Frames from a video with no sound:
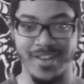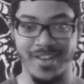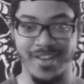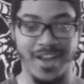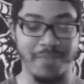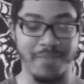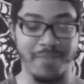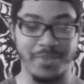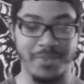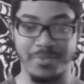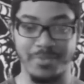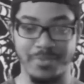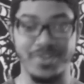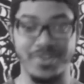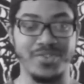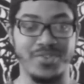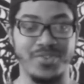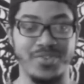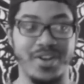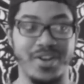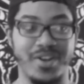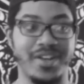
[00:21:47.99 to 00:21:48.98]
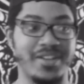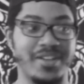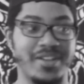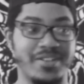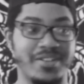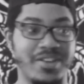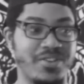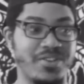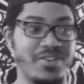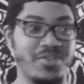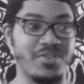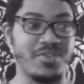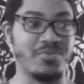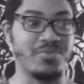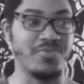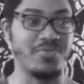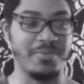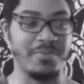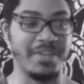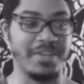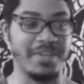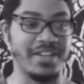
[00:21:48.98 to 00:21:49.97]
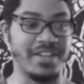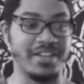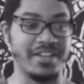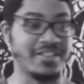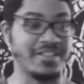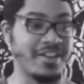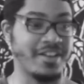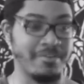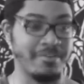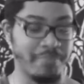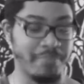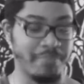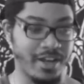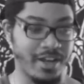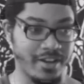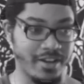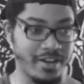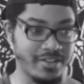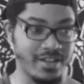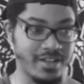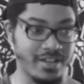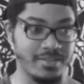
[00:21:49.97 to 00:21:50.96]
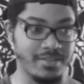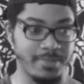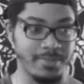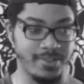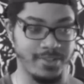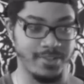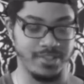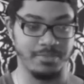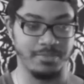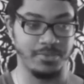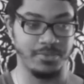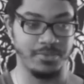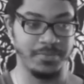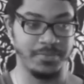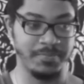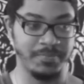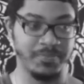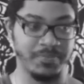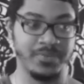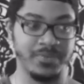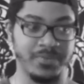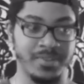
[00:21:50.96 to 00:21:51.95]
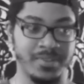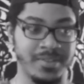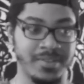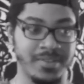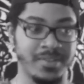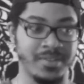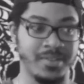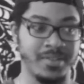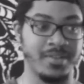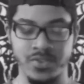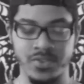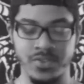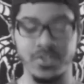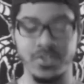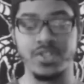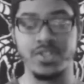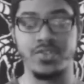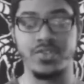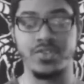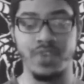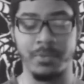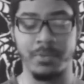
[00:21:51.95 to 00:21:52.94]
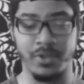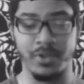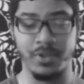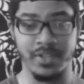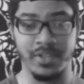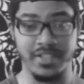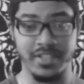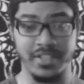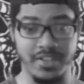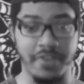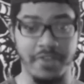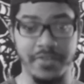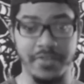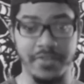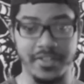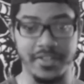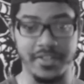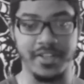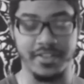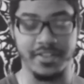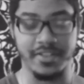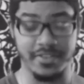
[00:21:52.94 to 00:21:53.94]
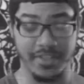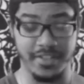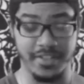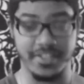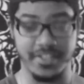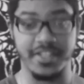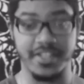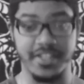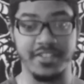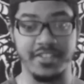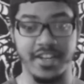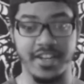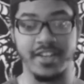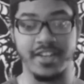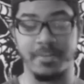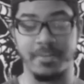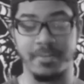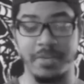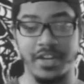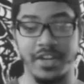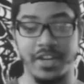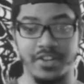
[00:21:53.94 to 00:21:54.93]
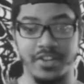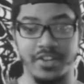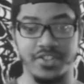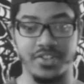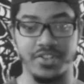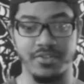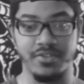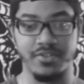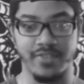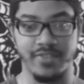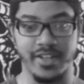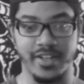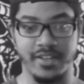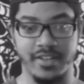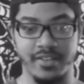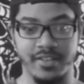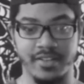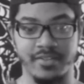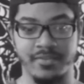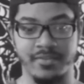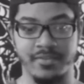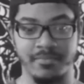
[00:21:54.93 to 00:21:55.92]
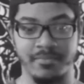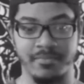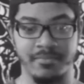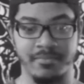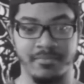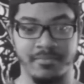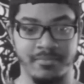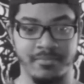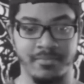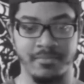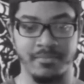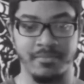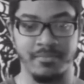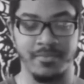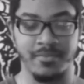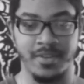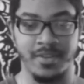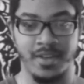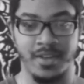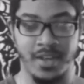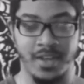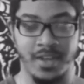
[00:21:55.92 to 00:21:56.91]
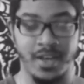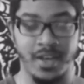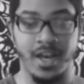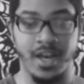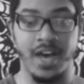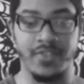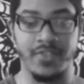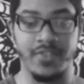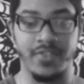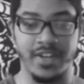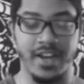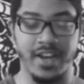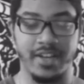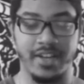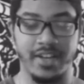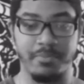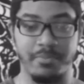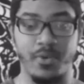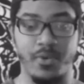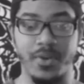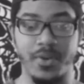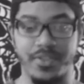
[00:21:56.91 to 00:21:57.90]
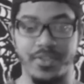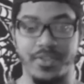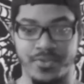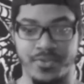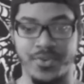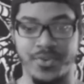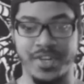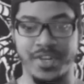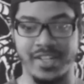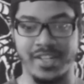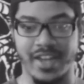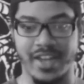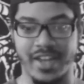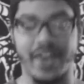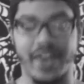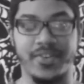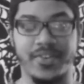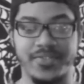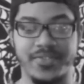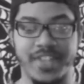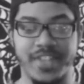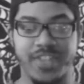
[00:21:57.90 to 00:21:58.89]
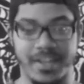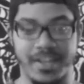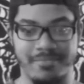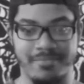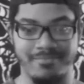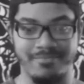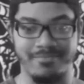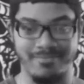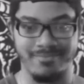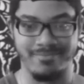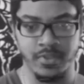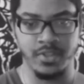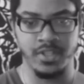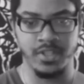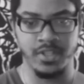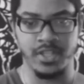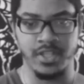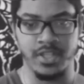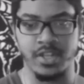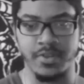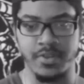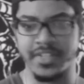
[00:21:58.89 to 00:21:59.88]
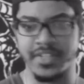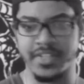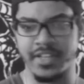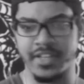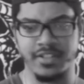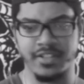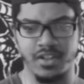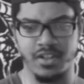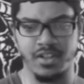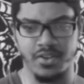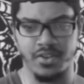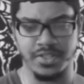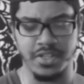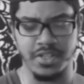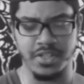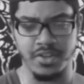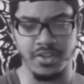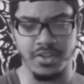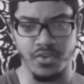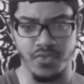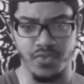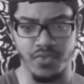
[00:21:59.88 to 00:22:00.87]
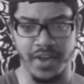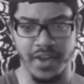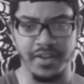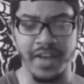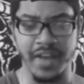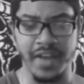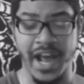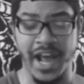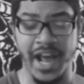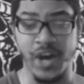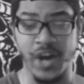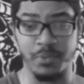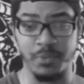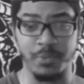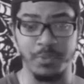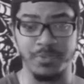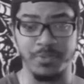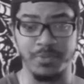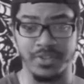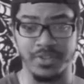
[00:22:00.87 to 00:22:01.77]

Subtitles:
I'm going to try and, you know, remain as unbiased as possible. Skribbal is going to get the Satanic Panic Show rating of a 9.3 out of 10. You know, it takes a lot to, you know, write an album,